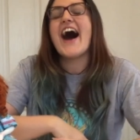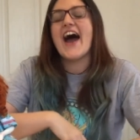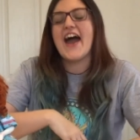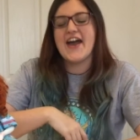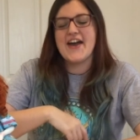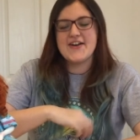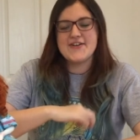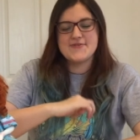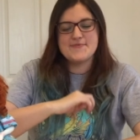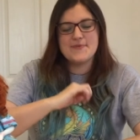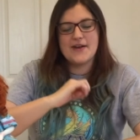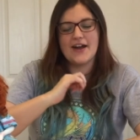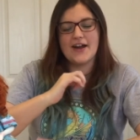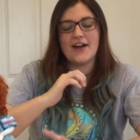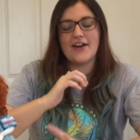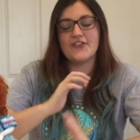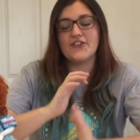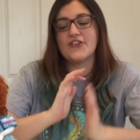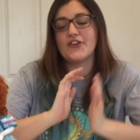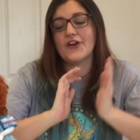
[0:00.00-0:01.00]
am.
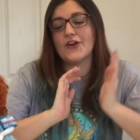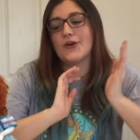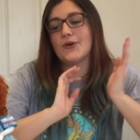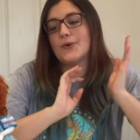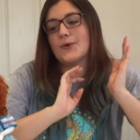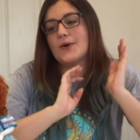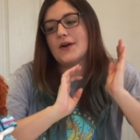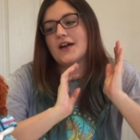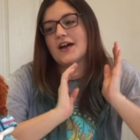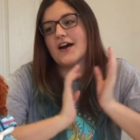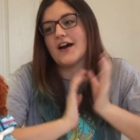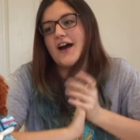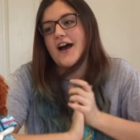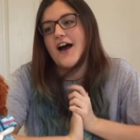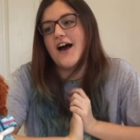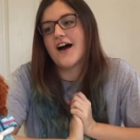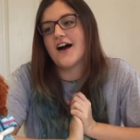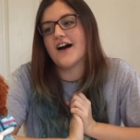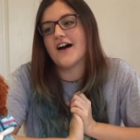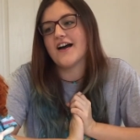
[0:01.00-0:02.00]
So
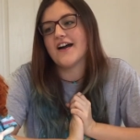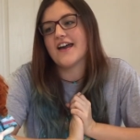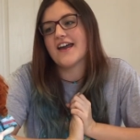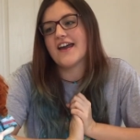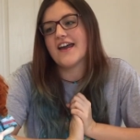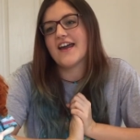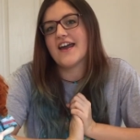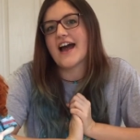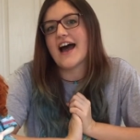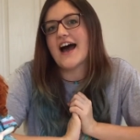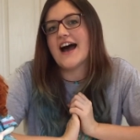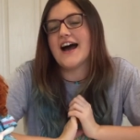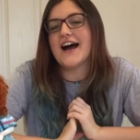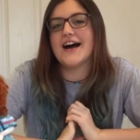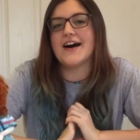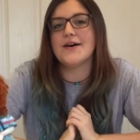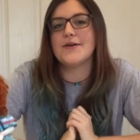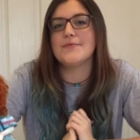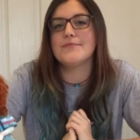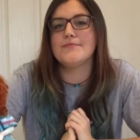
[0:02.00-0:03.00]
I
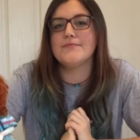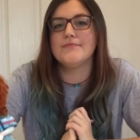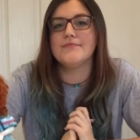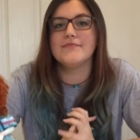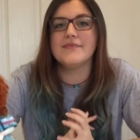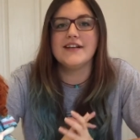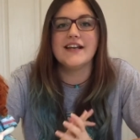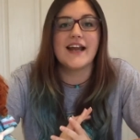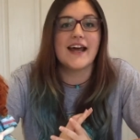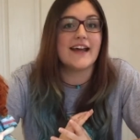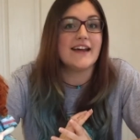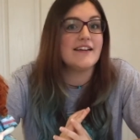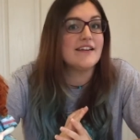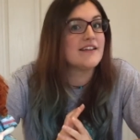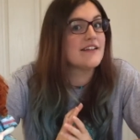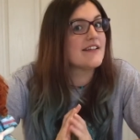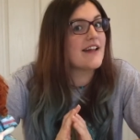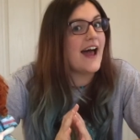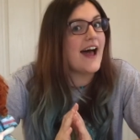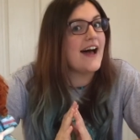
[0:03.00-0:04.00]
am
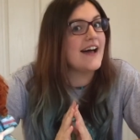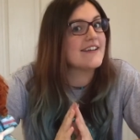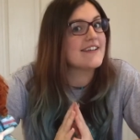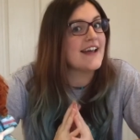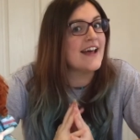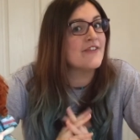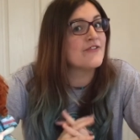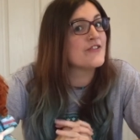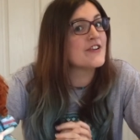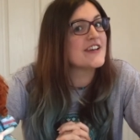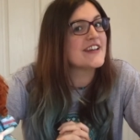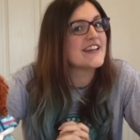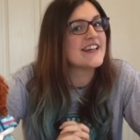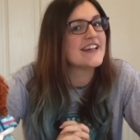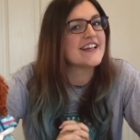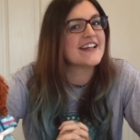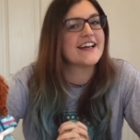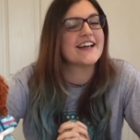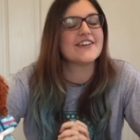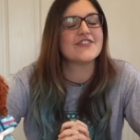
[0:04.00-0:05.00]
late at
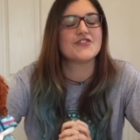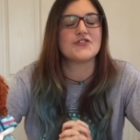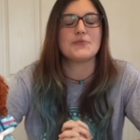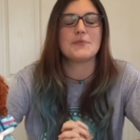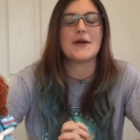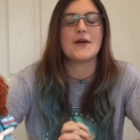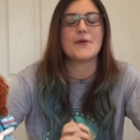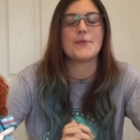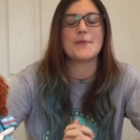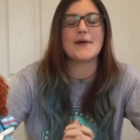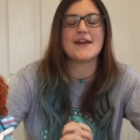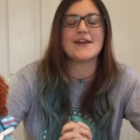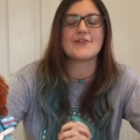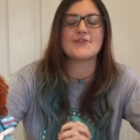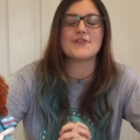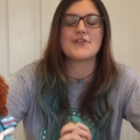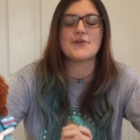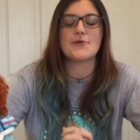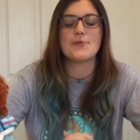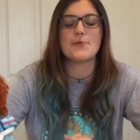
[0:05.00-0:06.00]
everything, as you may or may
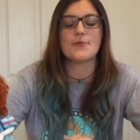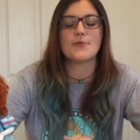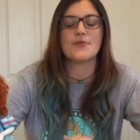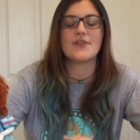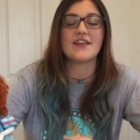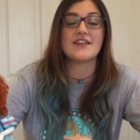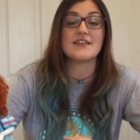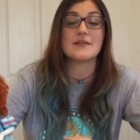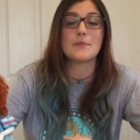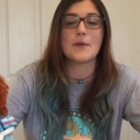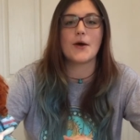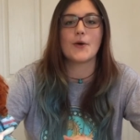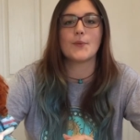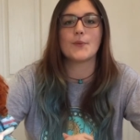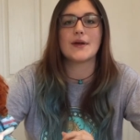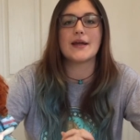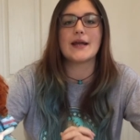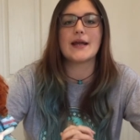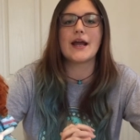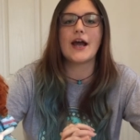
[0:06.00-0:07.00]
not know this about
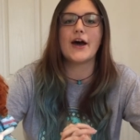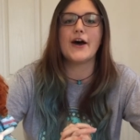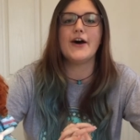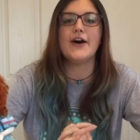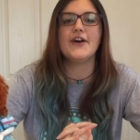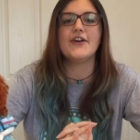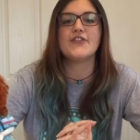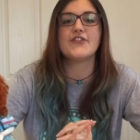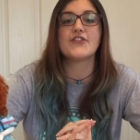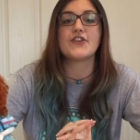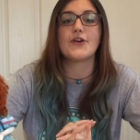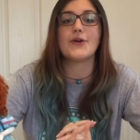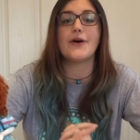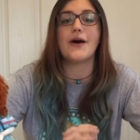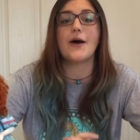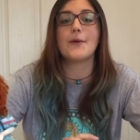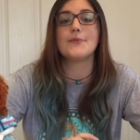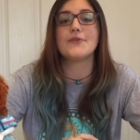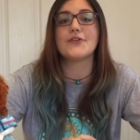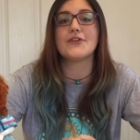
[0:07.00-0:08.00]
me. So
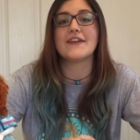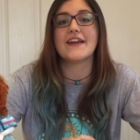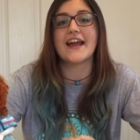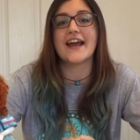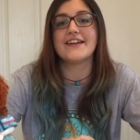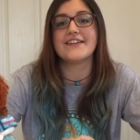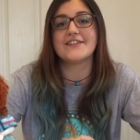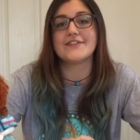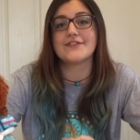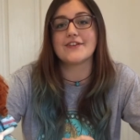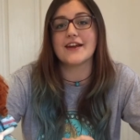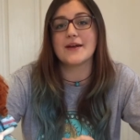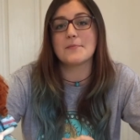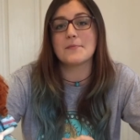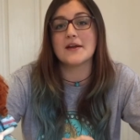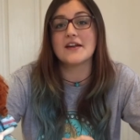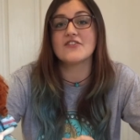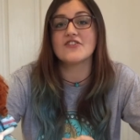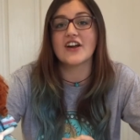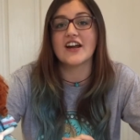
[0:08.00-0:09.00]
I'm doing the end of year
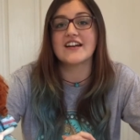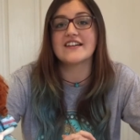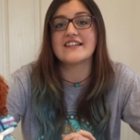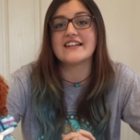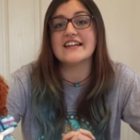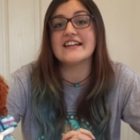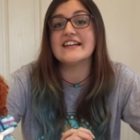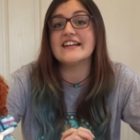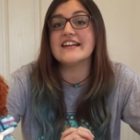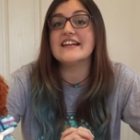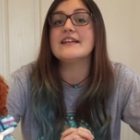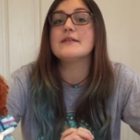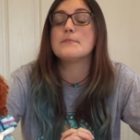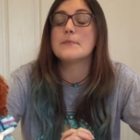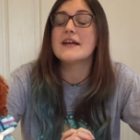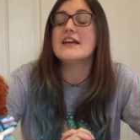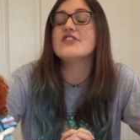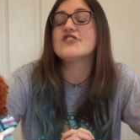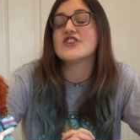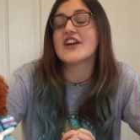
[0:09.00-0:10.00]

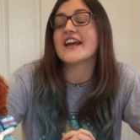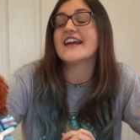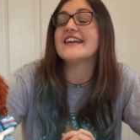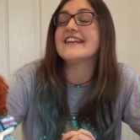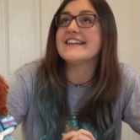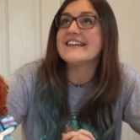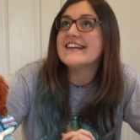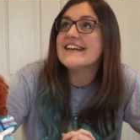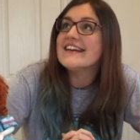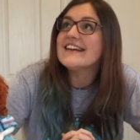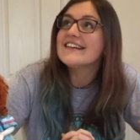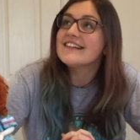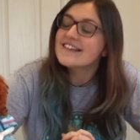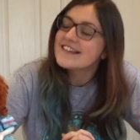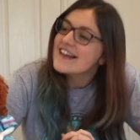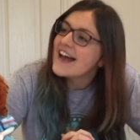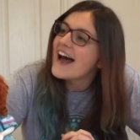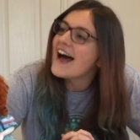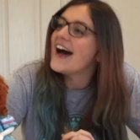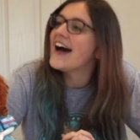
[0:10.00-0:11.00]
BJD
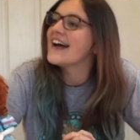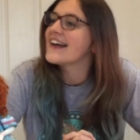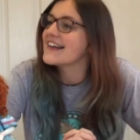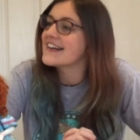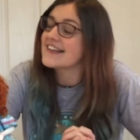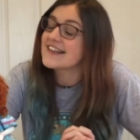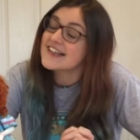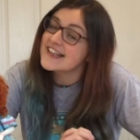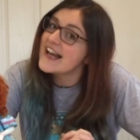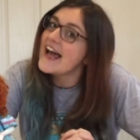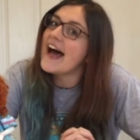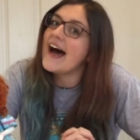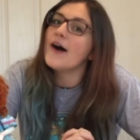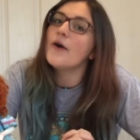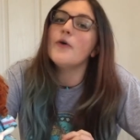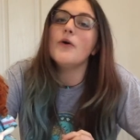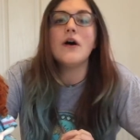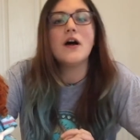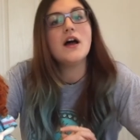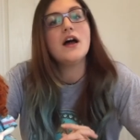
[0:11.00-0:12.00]
tag
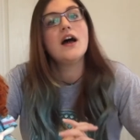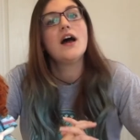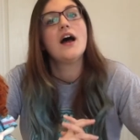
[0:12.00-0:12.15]
now.